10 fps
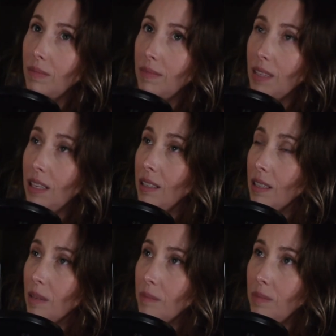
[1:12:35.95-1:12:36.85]
they end
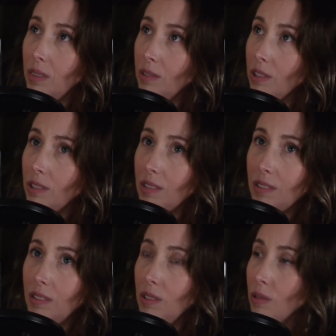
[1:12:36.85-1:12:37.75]
up, just
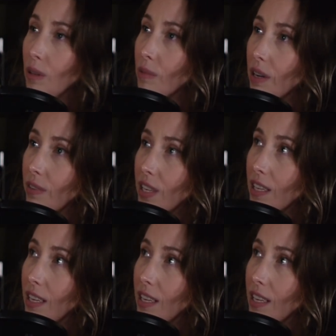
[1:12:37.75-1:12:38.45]
doing whatever they can